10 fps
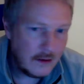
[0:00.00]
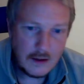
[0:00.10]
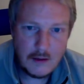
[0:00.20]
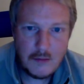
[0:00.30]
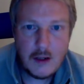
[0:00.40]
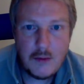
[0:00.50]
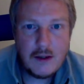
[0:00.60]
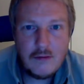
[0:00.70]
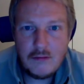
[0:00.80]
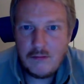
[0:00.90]

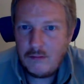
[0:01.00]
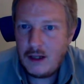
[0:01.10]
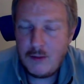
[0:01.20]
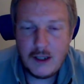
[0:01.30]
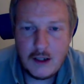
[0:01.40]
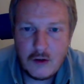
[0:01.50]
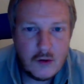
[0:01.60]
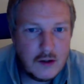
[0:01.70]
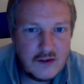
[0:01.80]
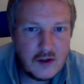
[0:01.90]
Maybe they're doing
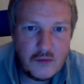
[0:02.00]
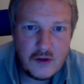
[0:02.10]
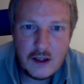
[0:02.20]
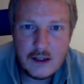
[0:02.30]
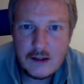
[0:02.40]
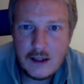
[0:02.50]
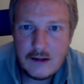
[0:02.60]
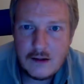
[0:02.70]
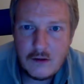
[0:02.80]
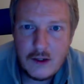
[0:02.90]
something like that,
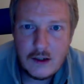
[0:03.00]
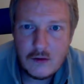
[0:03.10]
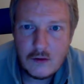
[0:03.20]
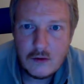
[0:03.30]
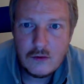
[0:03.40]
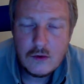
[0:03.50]
I really don't know.